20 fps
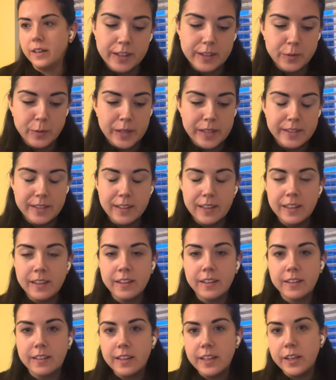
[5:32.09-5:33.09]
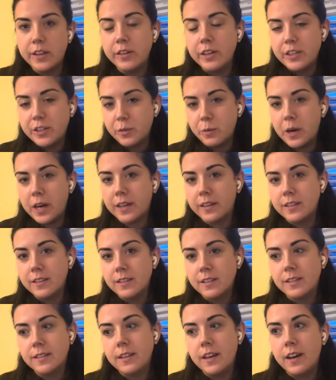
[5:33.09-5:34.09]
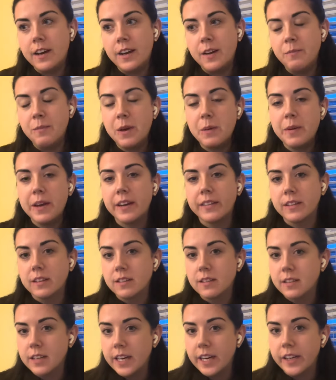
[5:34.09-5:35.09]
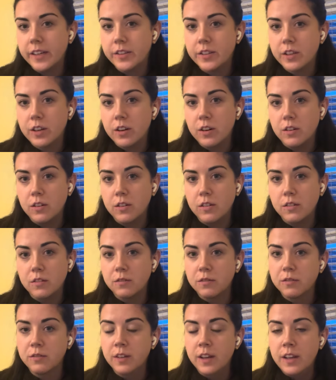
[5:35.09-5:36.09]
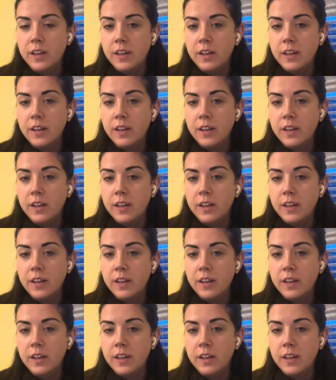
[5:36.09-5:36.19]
It's a way to link theory to practice, and maybe at the start of